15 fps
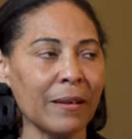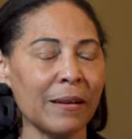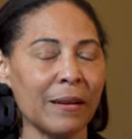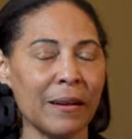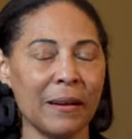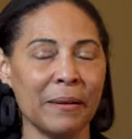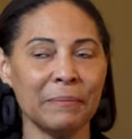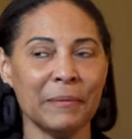
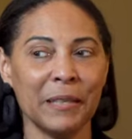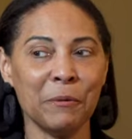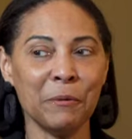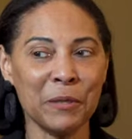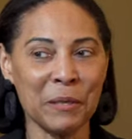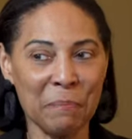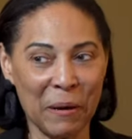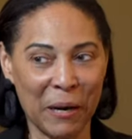And it
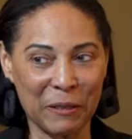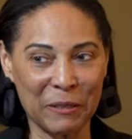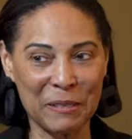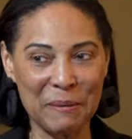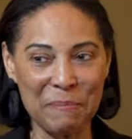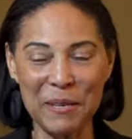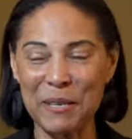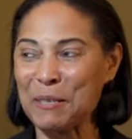was
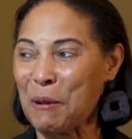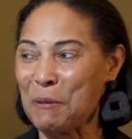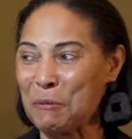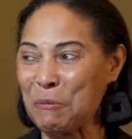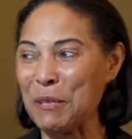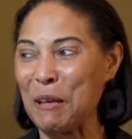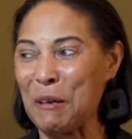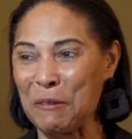embarrassing because I was
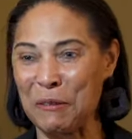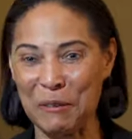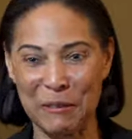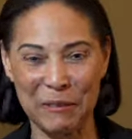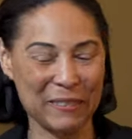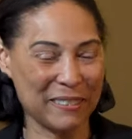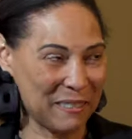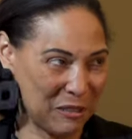with
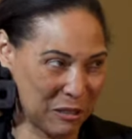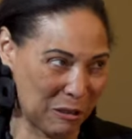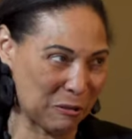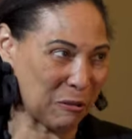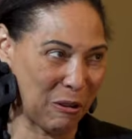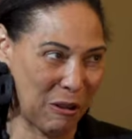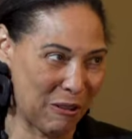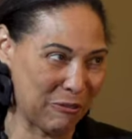other
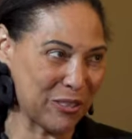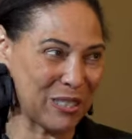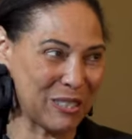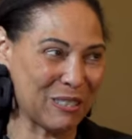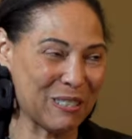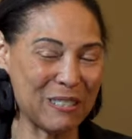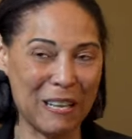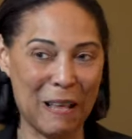general
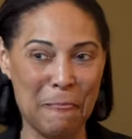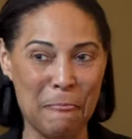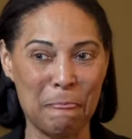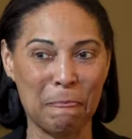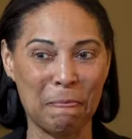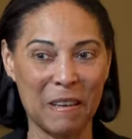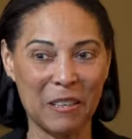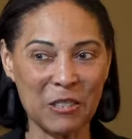officers
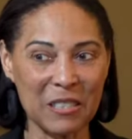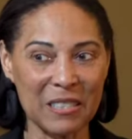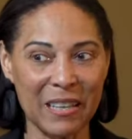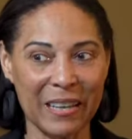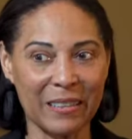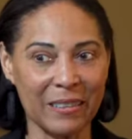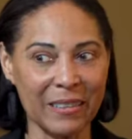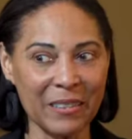and they're just
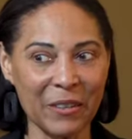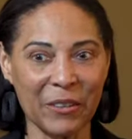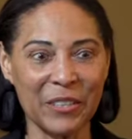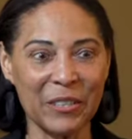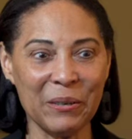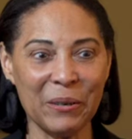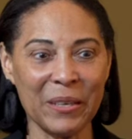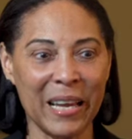like, Linda, are
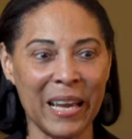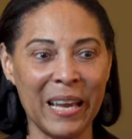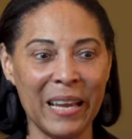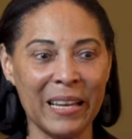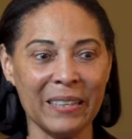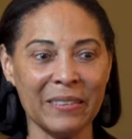you okay?